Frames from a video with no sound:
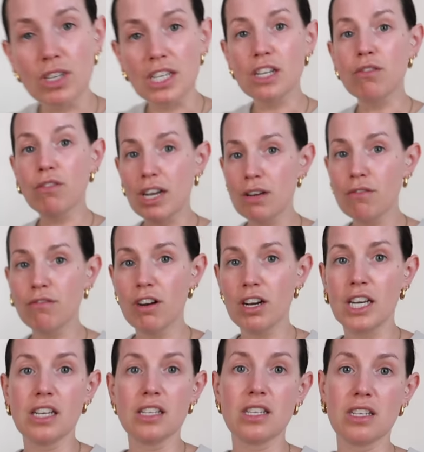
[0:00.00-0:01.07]
really great
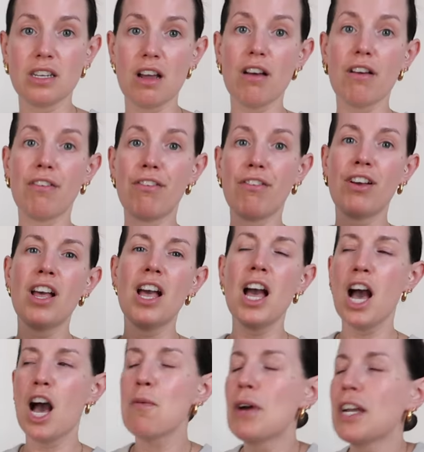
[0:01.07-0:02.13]
running stuff.
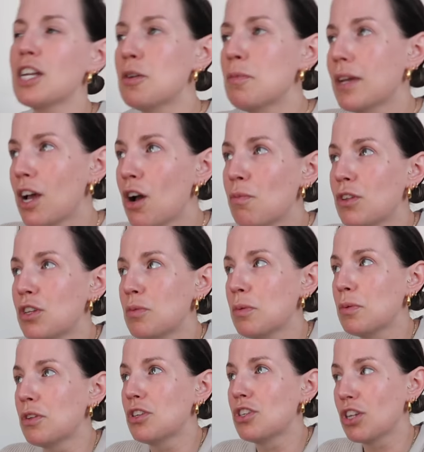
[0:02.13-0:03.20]
Am I going to become one of those
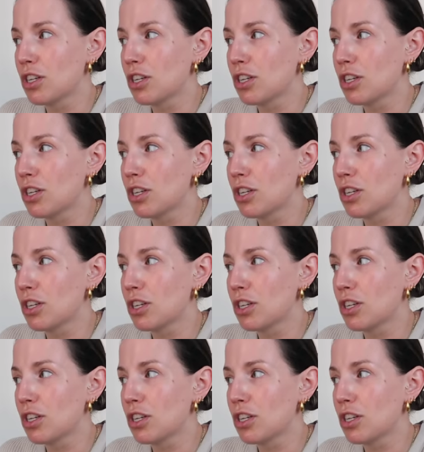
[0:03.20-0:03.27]
people that